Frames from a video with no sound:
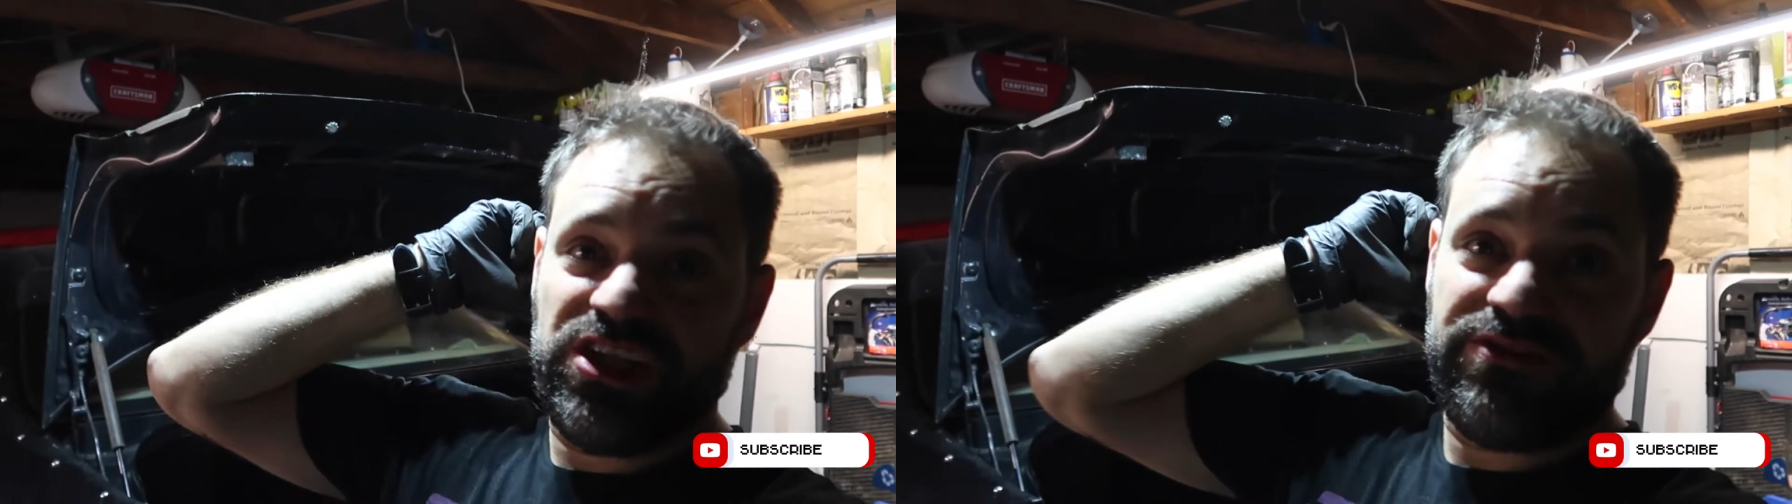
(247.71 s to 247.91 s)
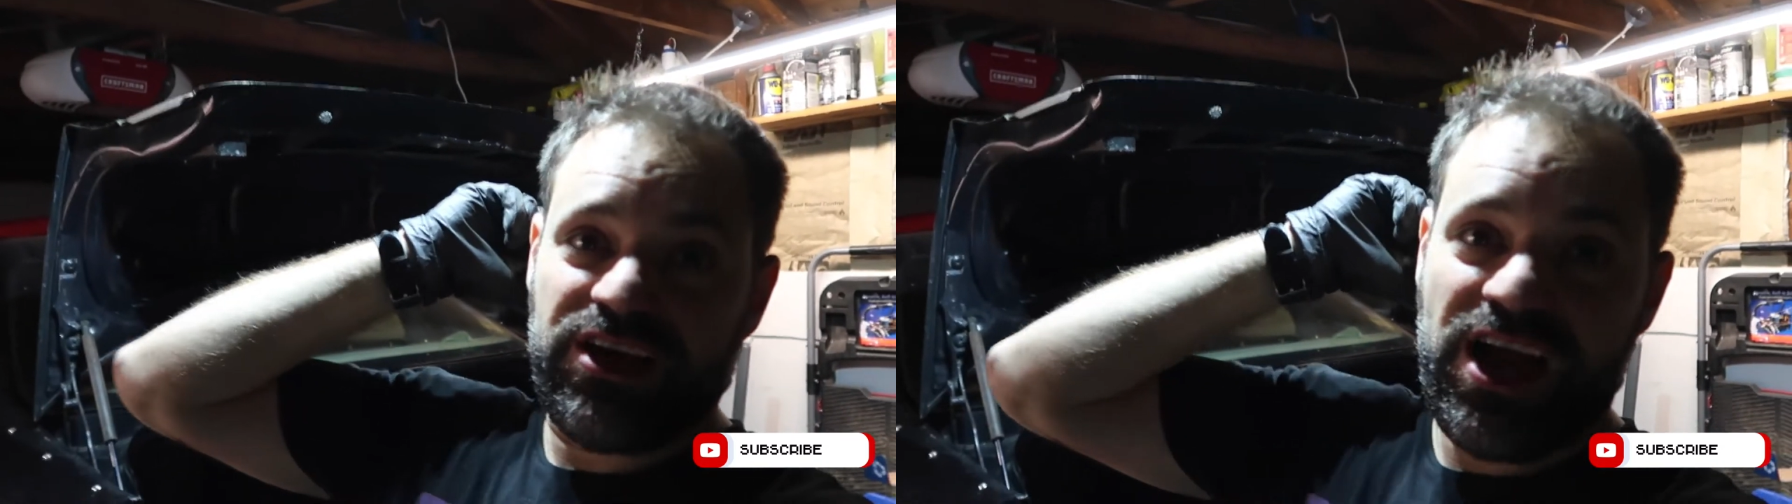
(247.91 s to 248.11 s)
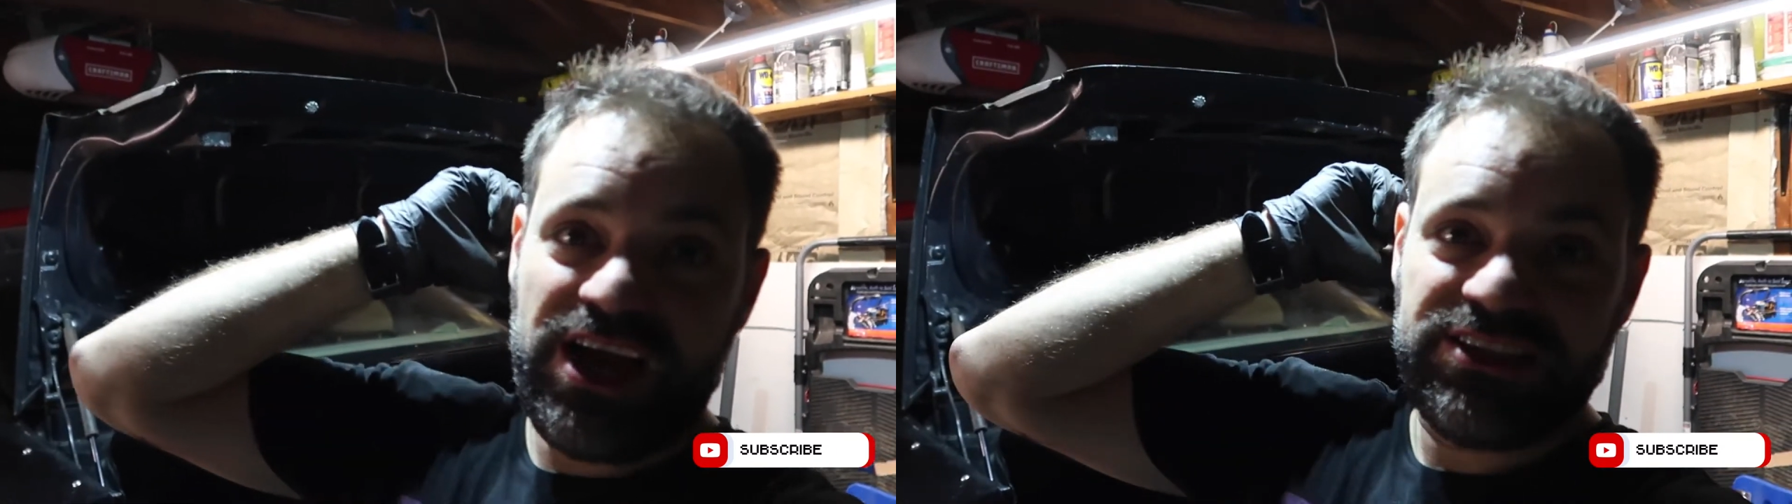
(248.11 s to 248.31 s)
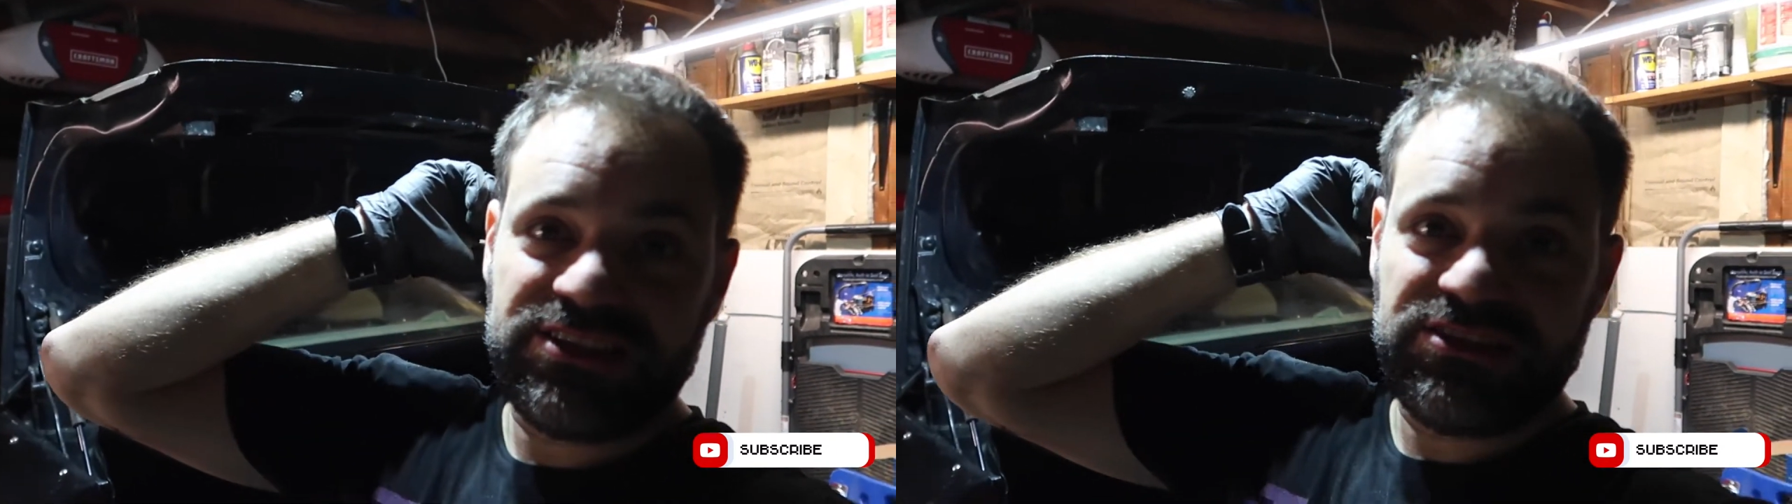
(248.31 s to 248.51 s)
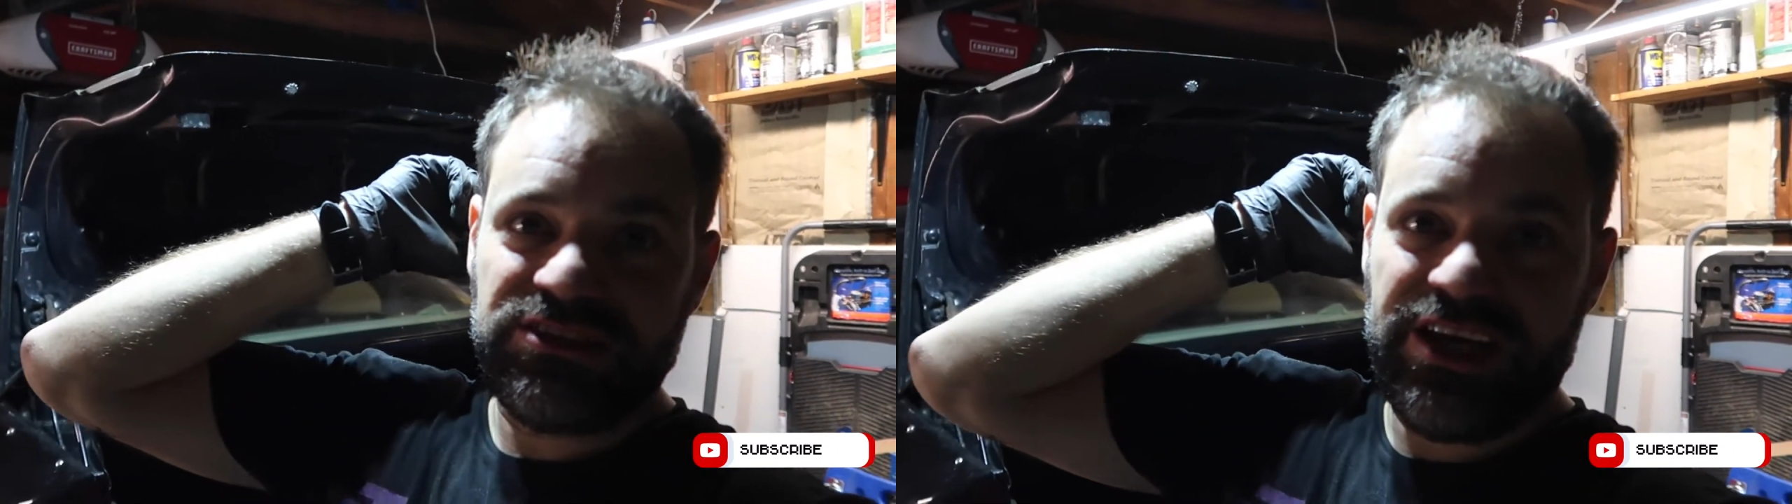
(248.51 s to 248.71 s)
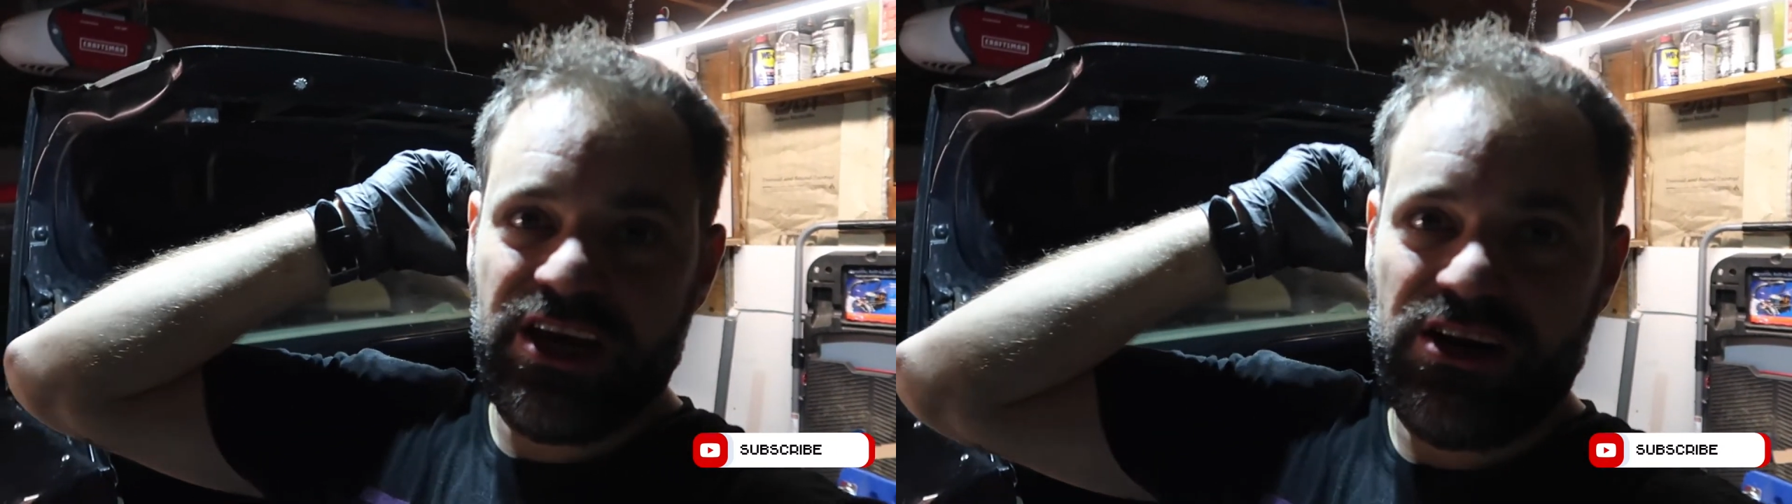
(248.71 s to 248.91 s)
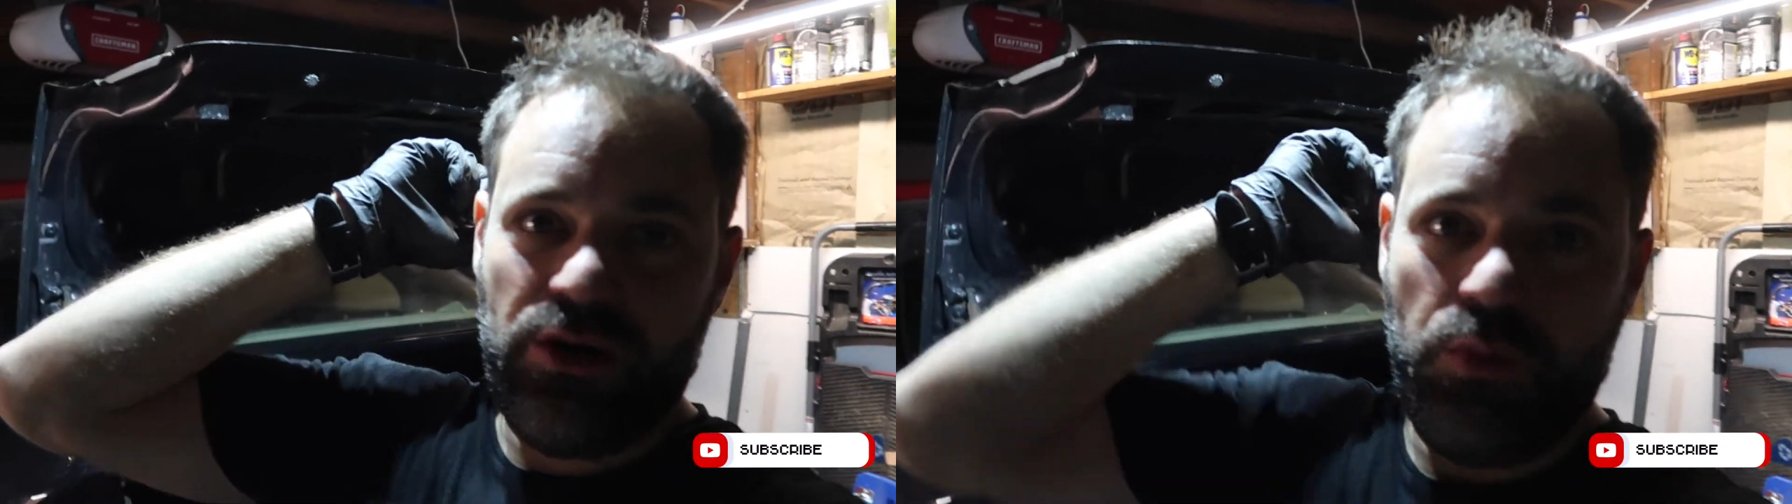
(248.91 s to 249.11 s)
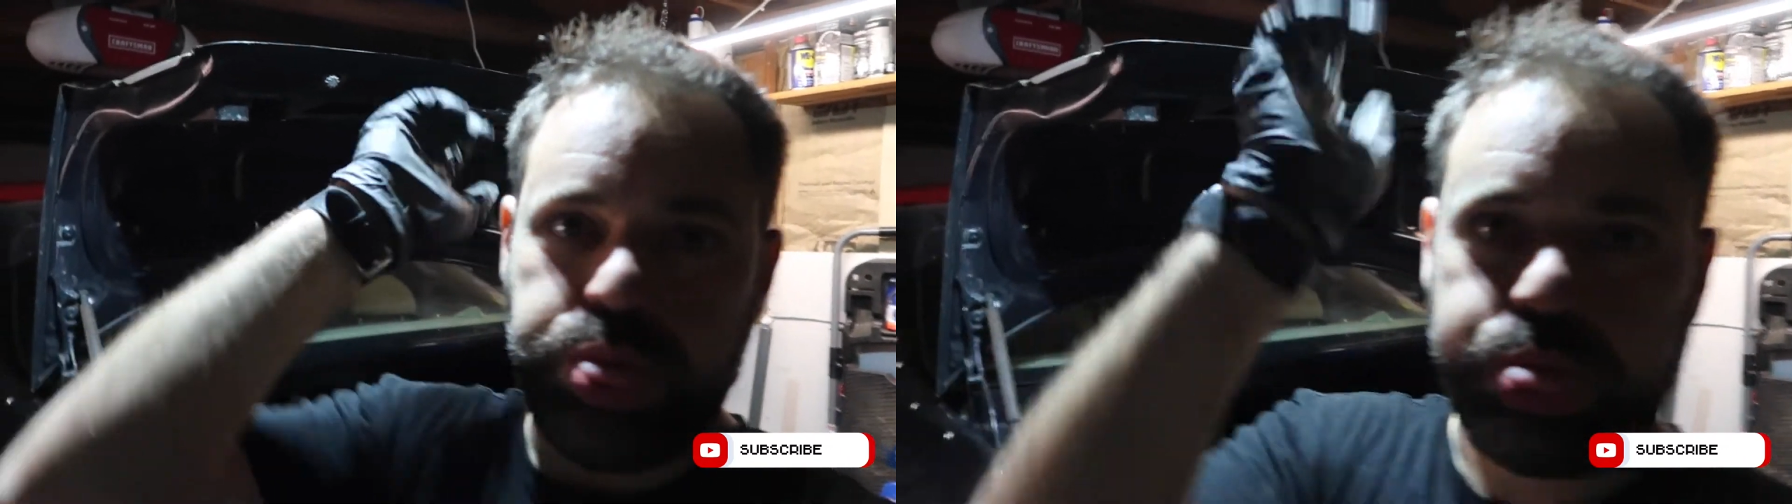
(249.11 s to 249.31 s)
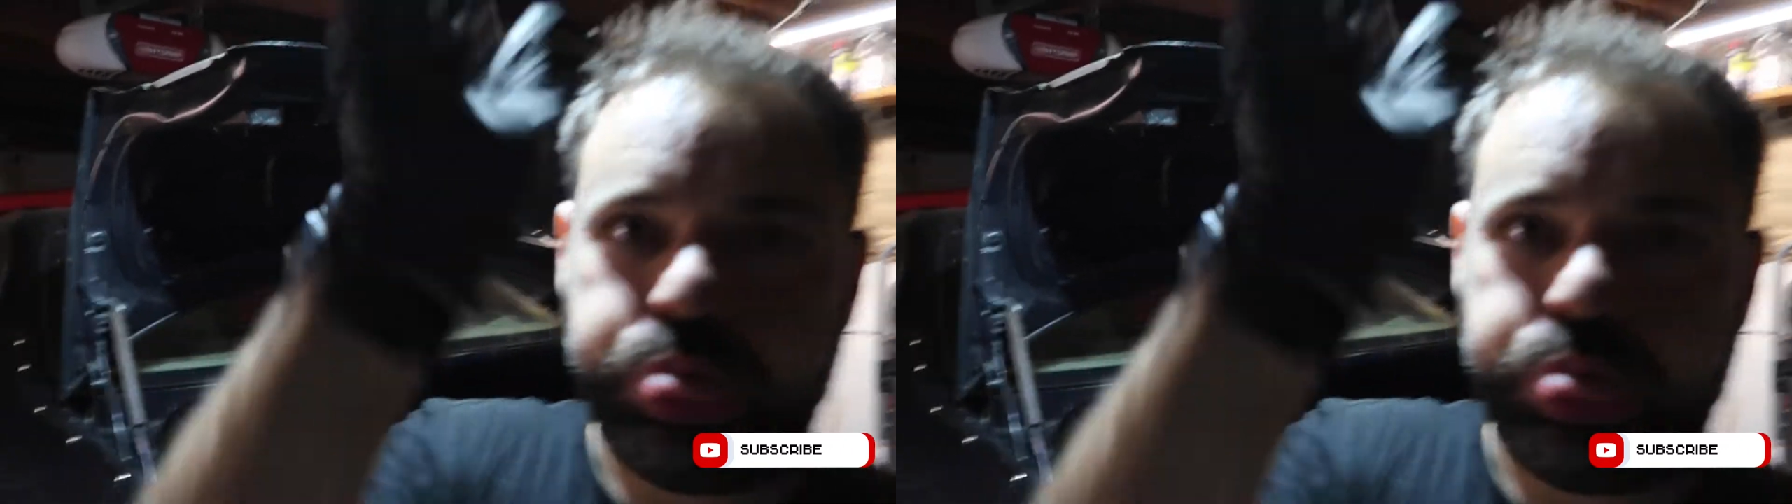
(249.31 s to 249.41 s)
Love you guys. Later.